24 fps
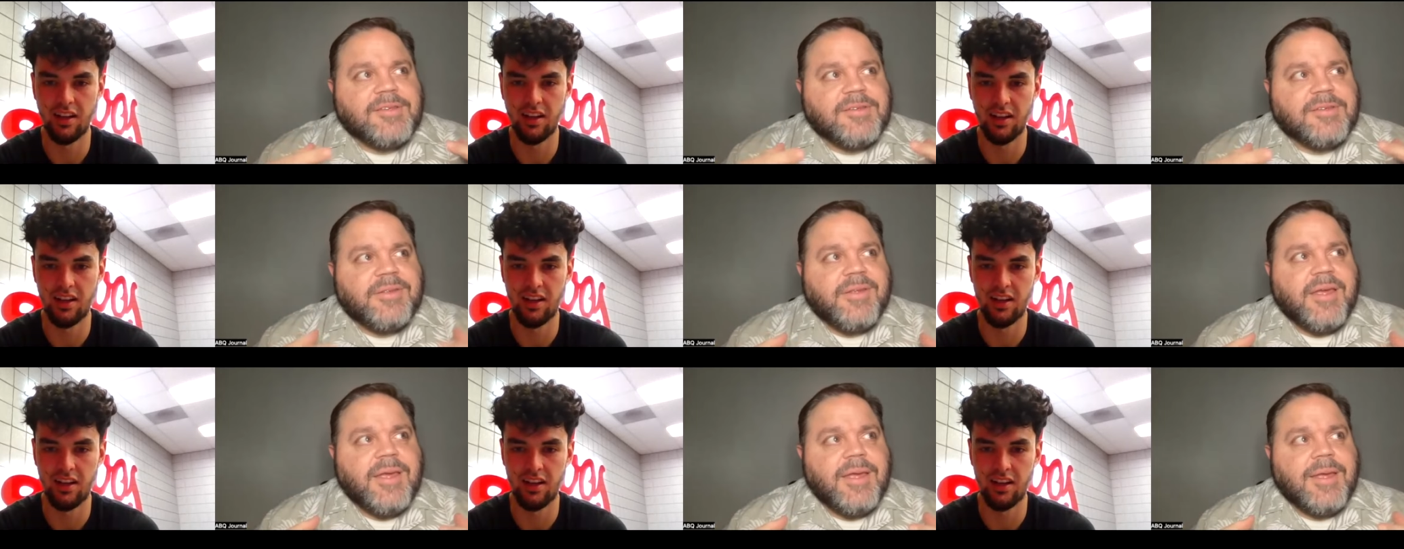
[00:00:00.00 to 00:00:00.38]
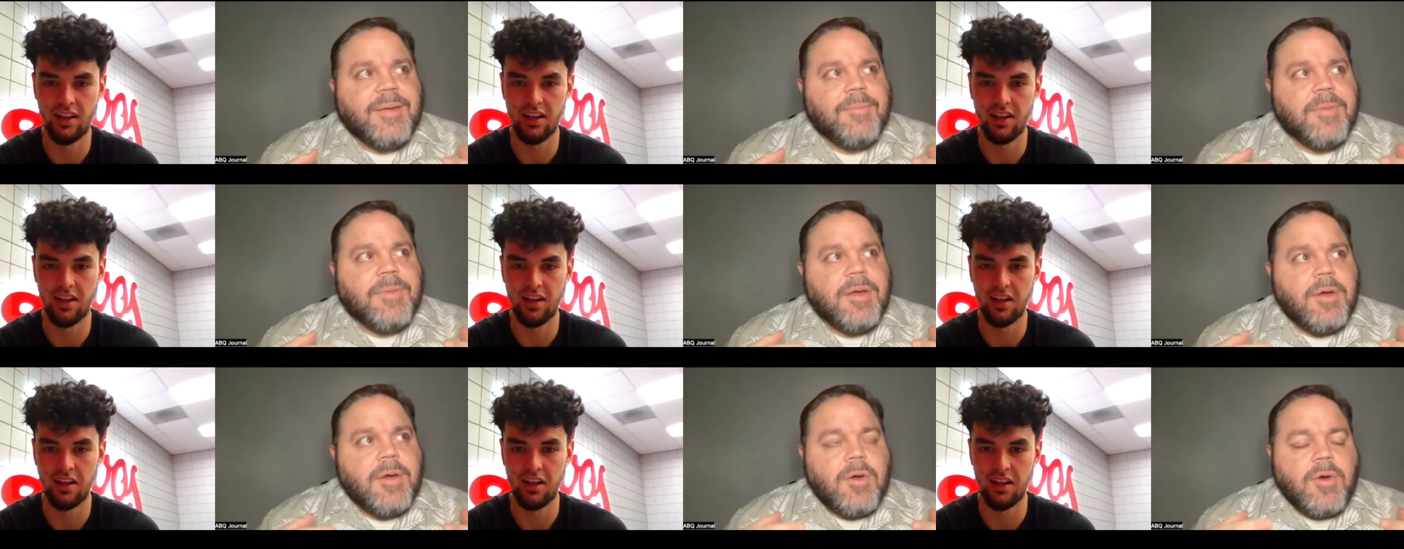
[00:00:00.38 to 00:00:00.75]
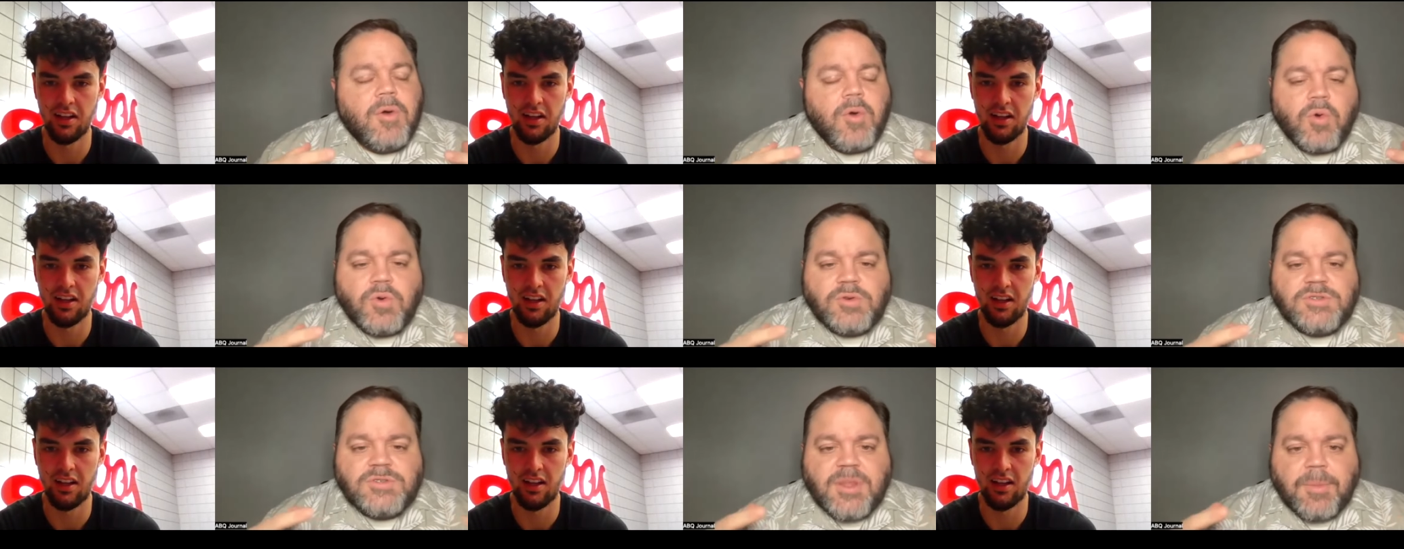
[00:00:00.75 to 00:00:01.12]
Speaker 1: this team,
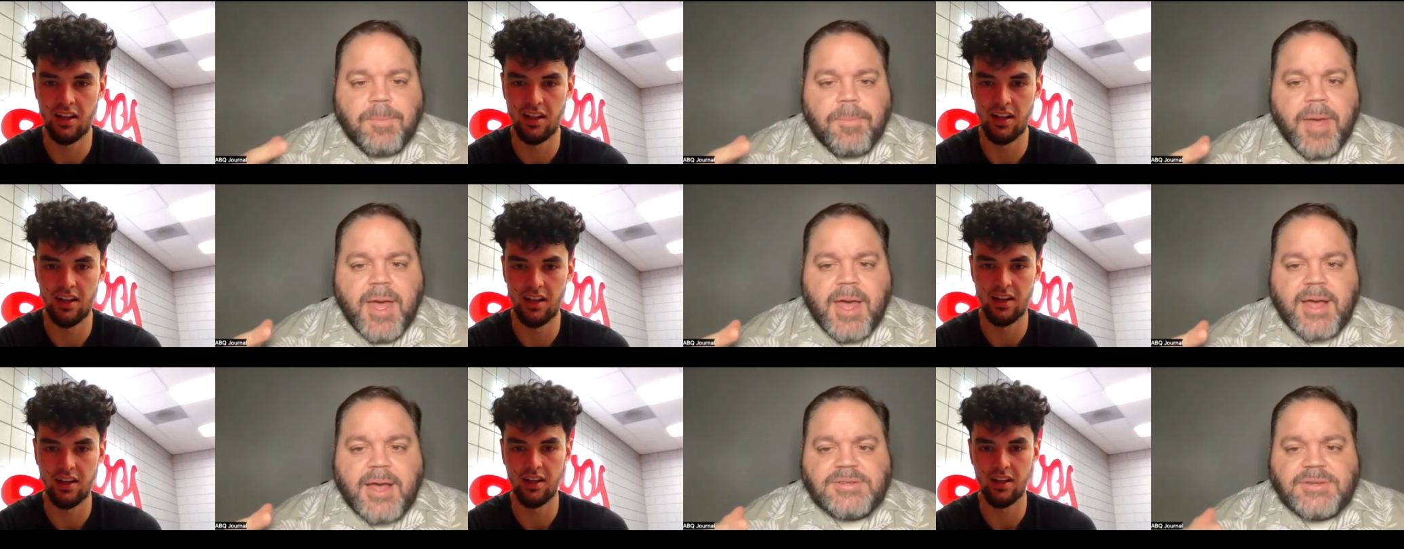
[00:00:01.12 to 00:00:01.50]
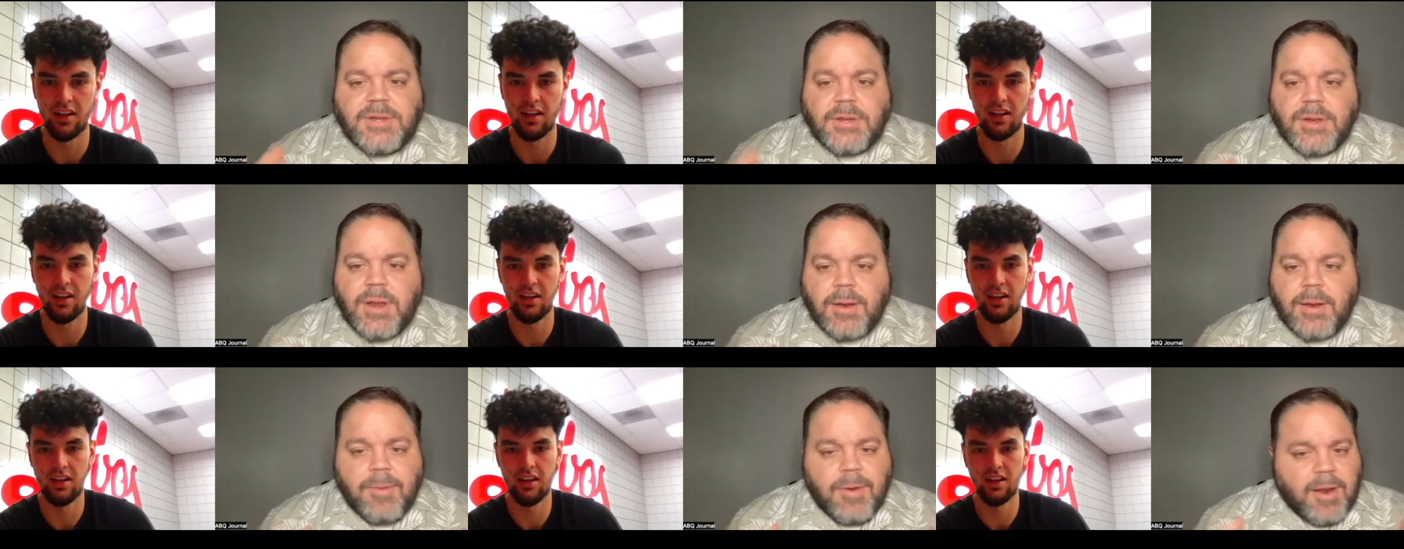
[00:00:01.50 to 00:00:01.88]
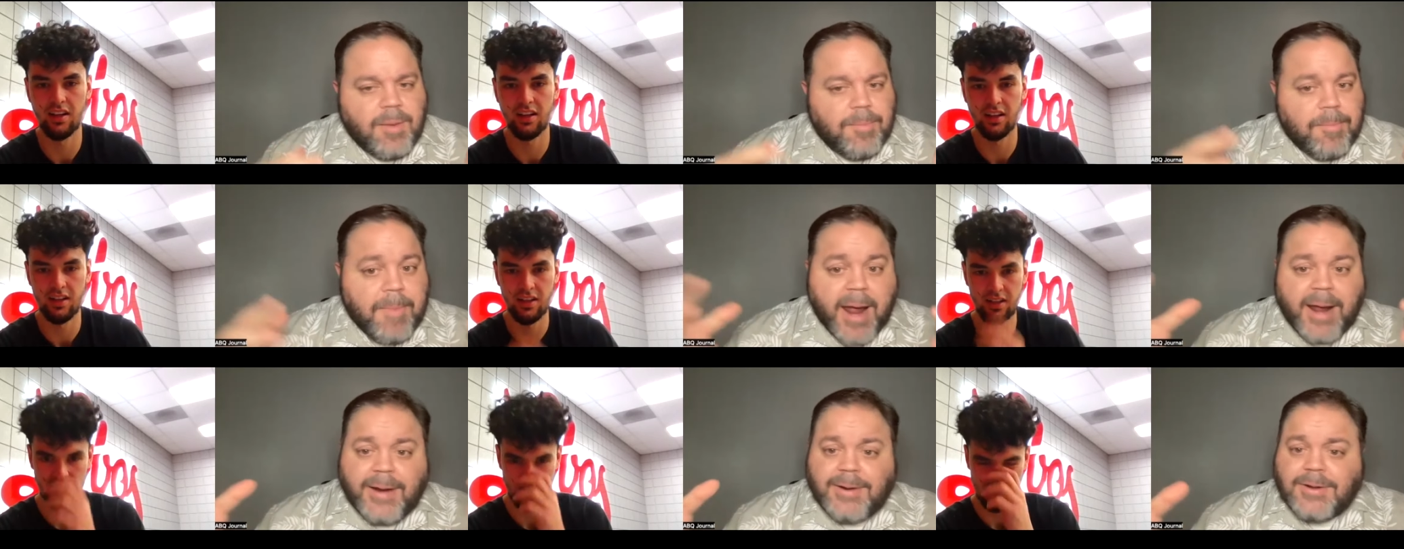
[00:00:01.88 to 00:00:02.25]
who's the best? And, and and
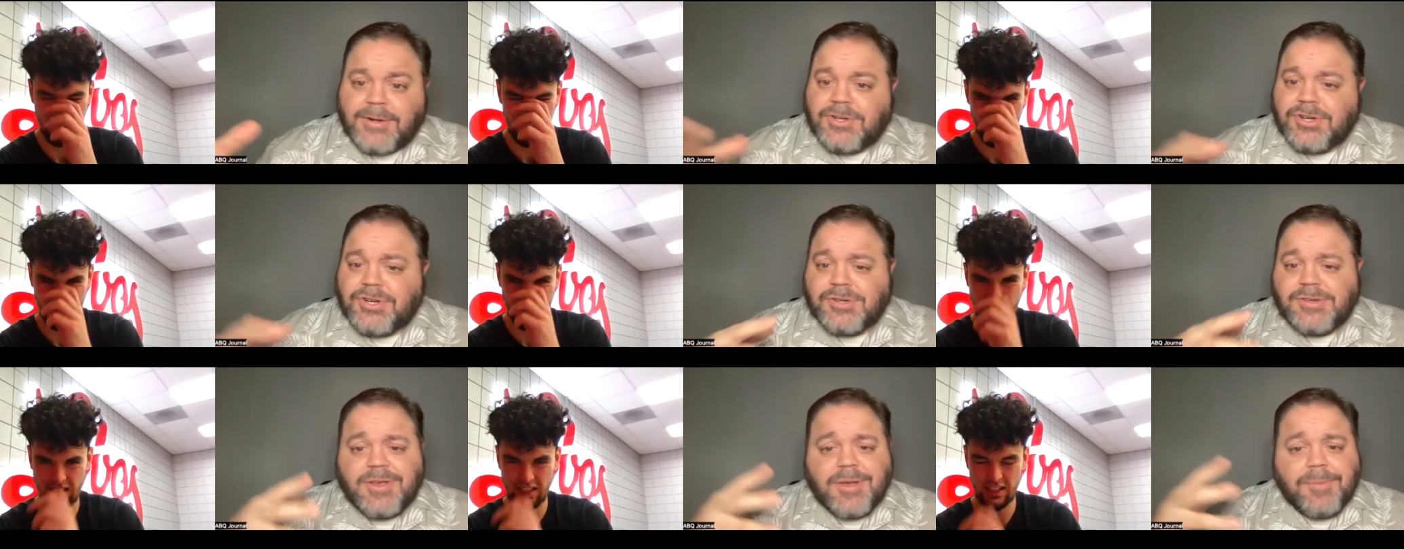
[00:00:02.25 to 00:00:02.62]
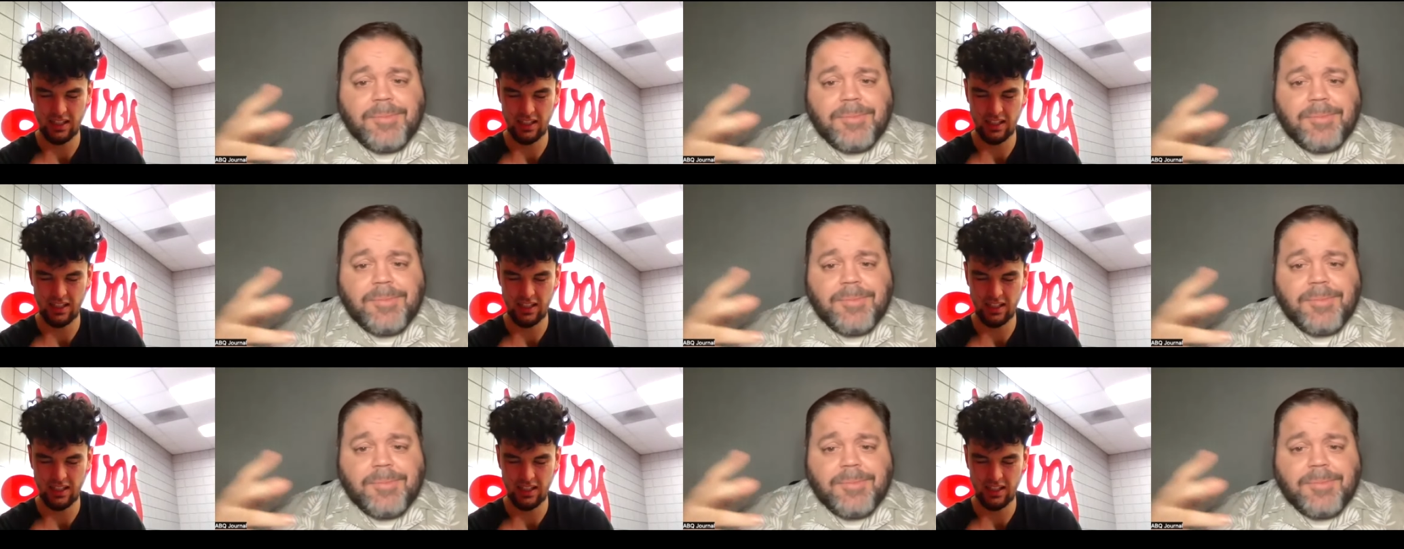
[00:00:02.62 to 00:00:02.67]
managers